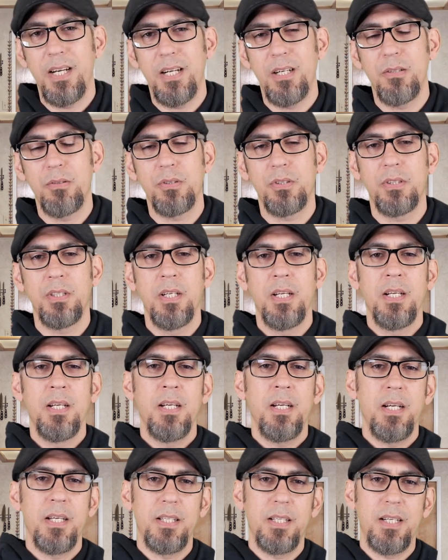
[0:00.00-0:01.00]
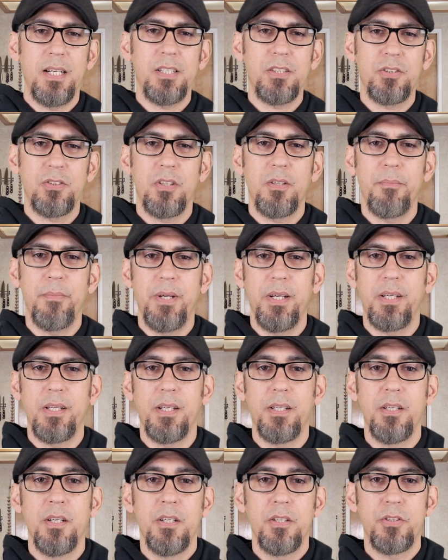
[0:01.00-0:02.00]
house, and then I start
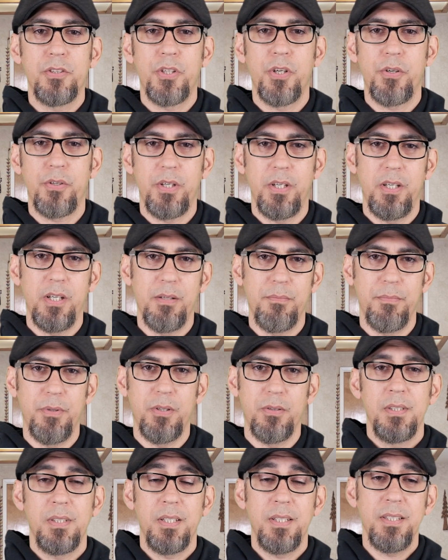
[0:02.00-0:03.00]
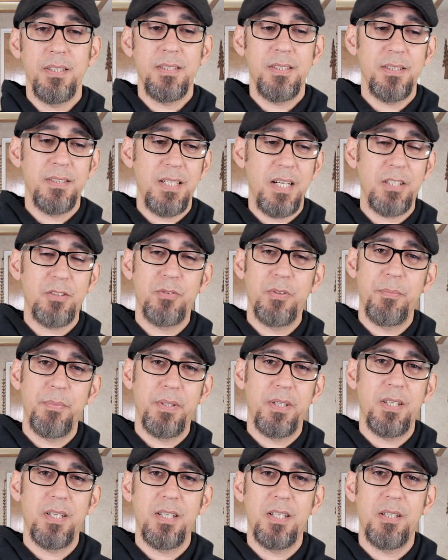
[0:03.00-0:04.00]
making turkey gumbo. Now this has actually
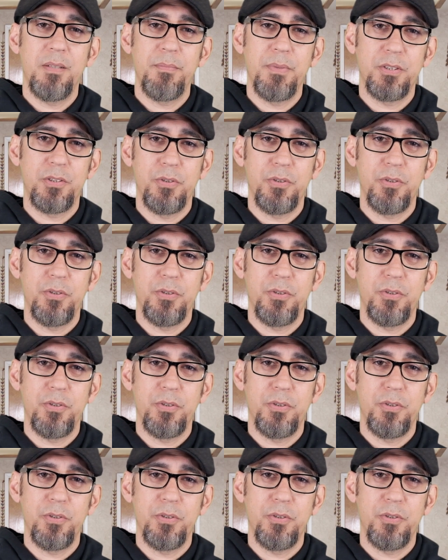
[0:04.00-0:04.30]
become a